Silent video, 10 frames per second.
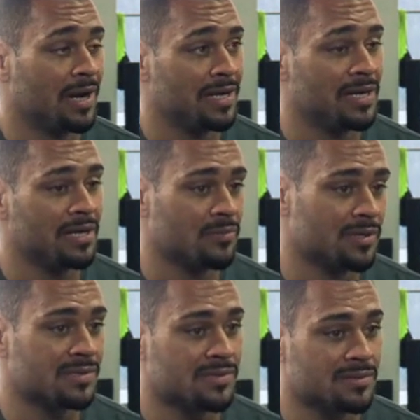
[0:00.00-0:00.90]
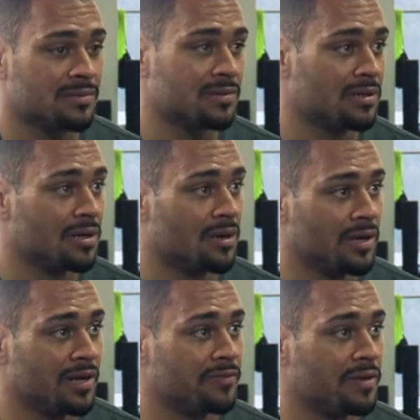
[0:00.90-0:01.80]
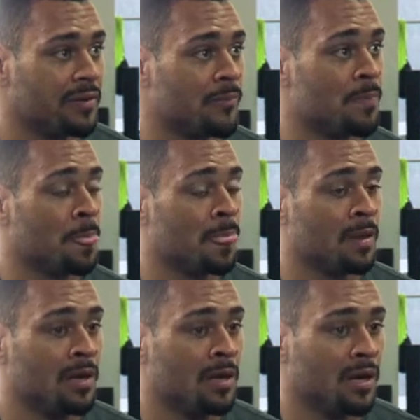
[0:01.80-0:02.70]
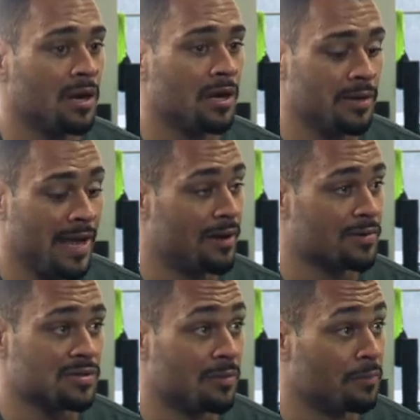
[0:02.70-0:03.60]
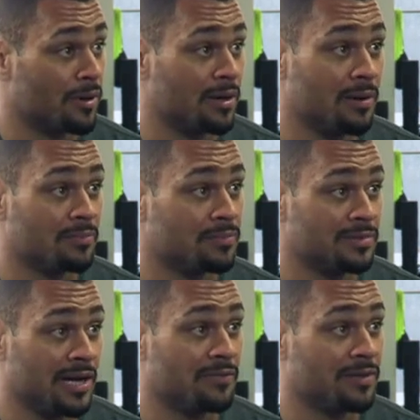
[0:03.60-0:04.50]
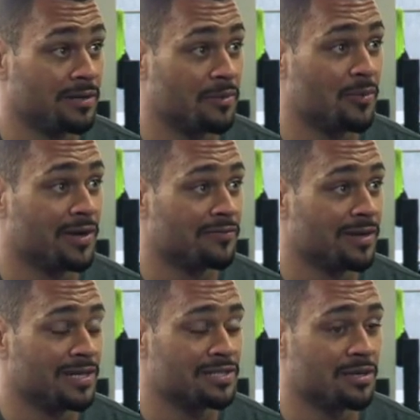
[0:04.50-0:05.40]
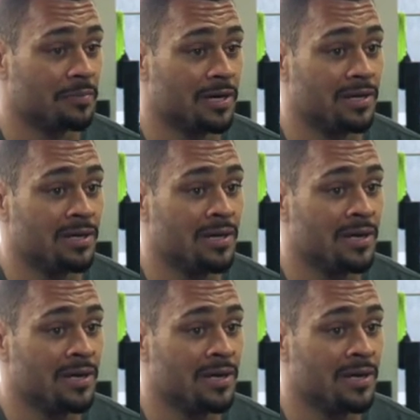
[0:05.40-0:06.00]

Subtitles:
my eating was, iffy. Now it's on point. I'm definitely gonna be ready for next year, but